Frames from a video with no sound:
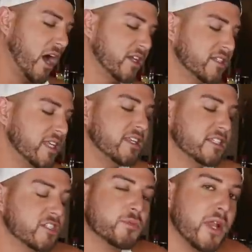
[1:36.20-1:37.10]
Honestly,
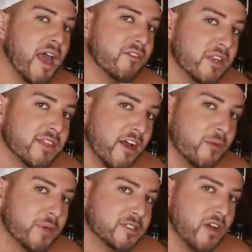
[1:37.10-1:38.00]
this is what every
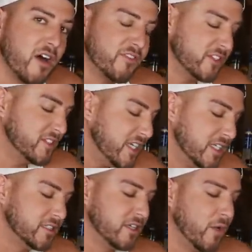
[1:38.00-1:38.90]
therapist's office
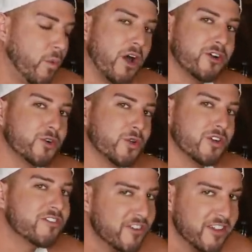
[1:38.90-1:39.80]
needs. A water
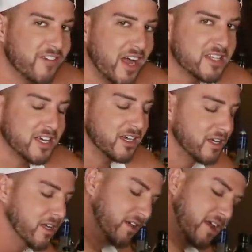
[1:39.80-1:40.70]
cooler full of vodka.
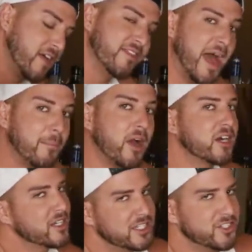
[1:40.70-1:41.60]
That
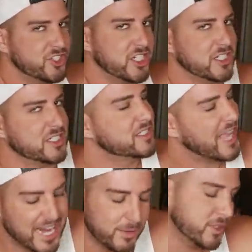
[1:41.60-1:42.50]
part is genius,
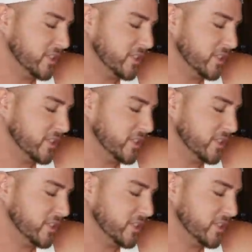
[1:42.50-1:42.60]
that I will